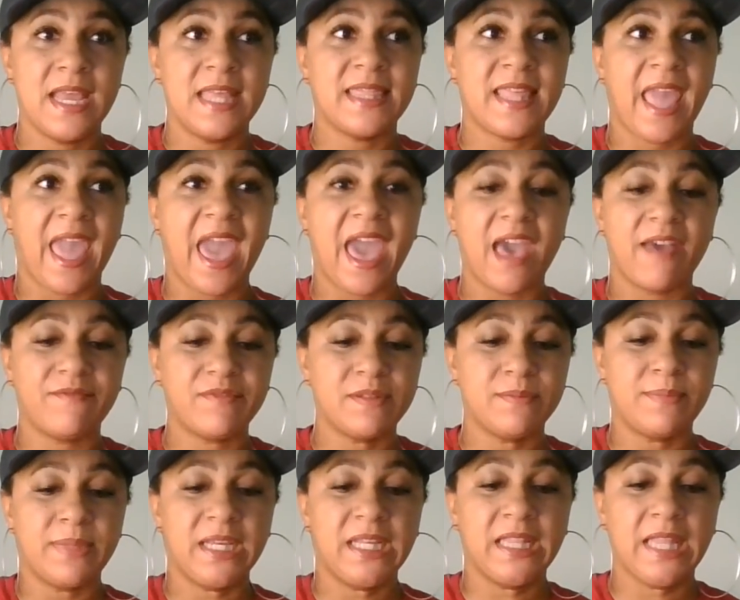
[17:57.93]
They have to
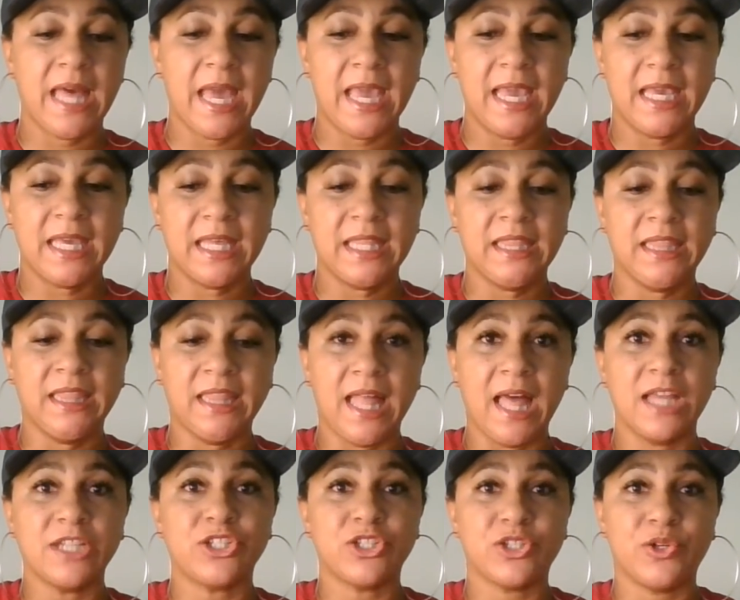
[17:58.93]
be like
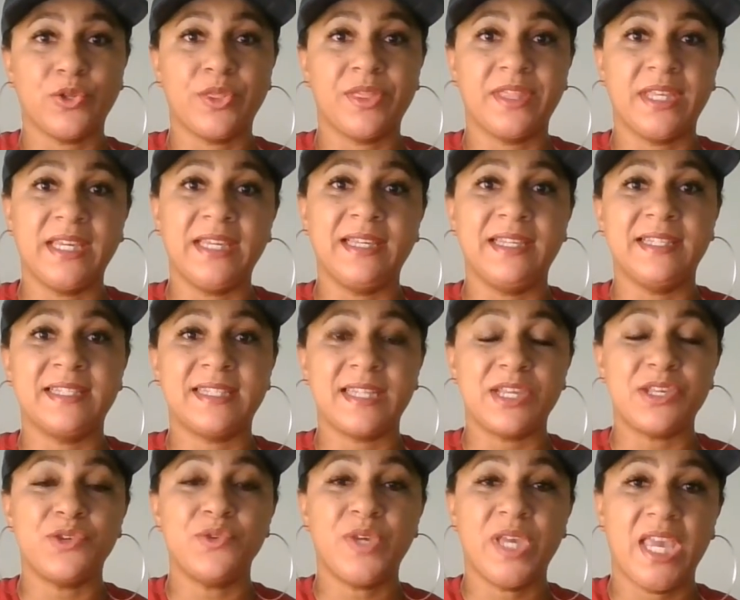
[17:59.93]
logical things
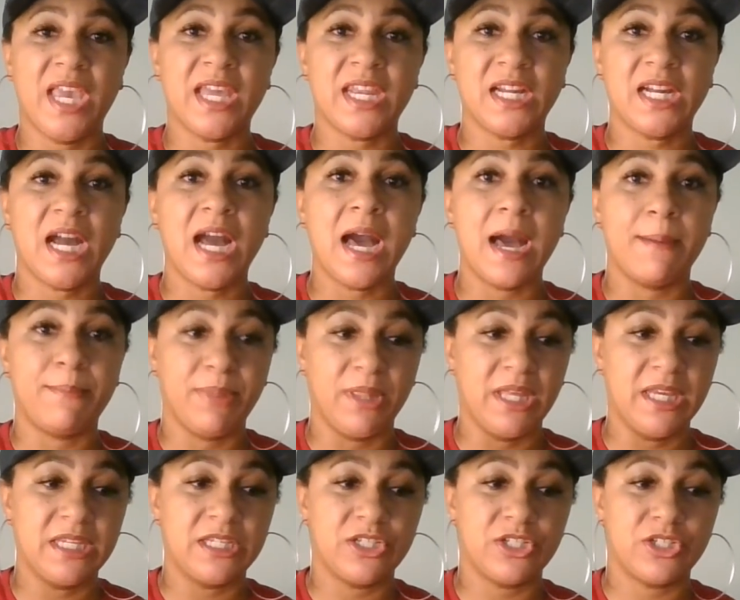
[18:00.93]
that you can
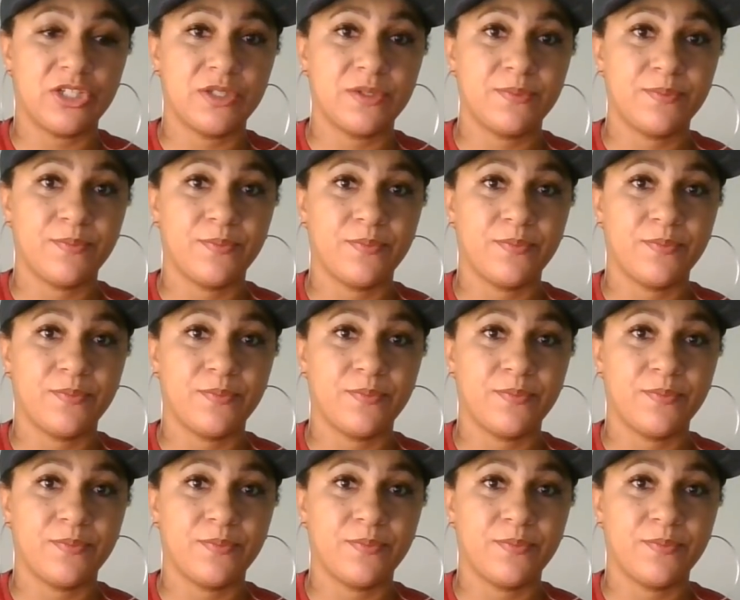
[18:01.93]
accomplish,